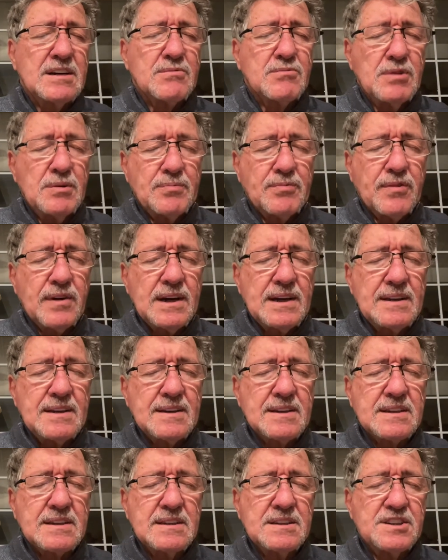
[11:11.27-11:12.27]
We pray
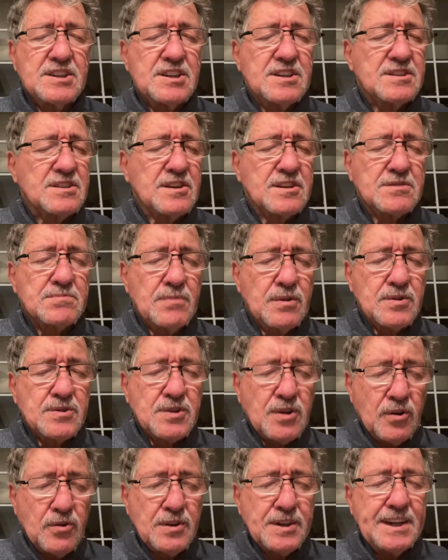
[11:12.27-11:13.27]
this in Jesus'
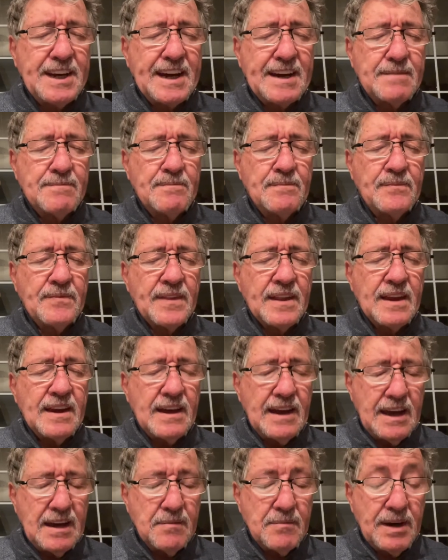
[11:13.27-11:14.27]
most holy name.
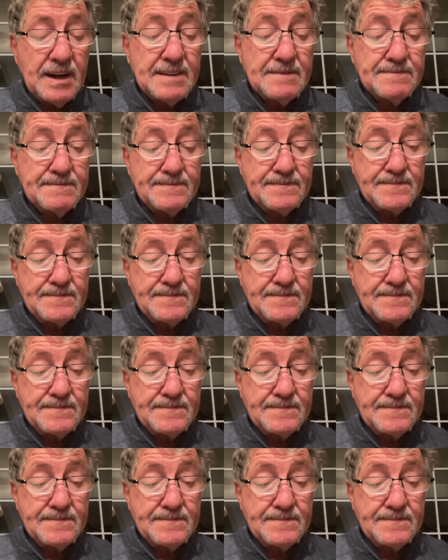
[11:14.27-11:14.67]
Amen.